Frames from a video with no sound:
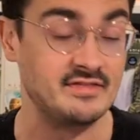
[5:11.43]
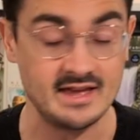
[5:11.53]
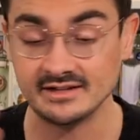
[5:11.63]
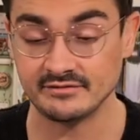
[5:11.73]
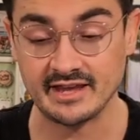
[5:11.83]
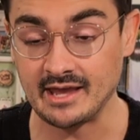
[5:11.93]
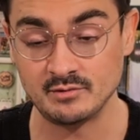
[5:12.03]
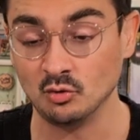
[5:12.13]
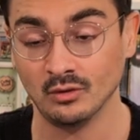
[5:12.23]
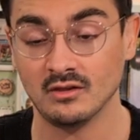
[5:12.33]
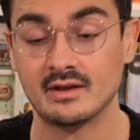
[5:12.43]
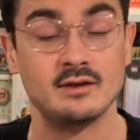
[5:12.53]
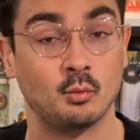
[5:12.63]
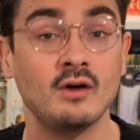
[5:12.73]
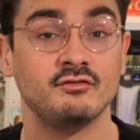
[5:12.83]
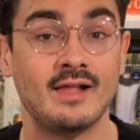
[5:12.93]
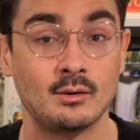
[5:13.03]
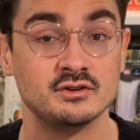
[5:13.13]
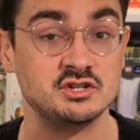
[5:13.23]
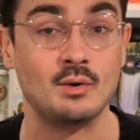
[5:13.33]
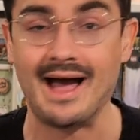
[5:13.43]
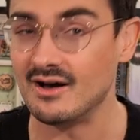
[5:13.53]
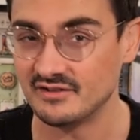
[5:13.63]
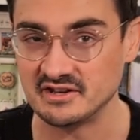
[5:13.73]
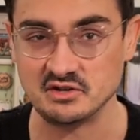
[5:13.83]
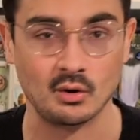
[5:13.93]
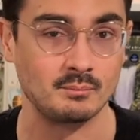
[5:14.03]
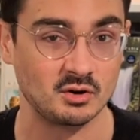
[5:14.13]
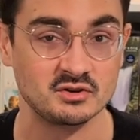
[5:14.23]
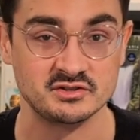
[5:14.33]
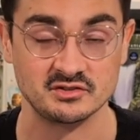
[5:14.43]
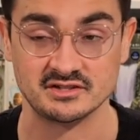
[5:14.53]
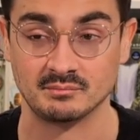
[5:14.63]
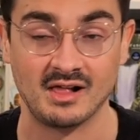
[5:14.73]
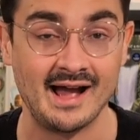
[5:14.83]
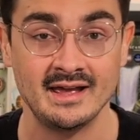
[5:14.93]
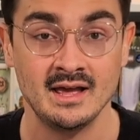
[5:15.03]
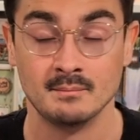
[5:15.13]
At the end of the game, you will look at what flowers you have in your personal supply,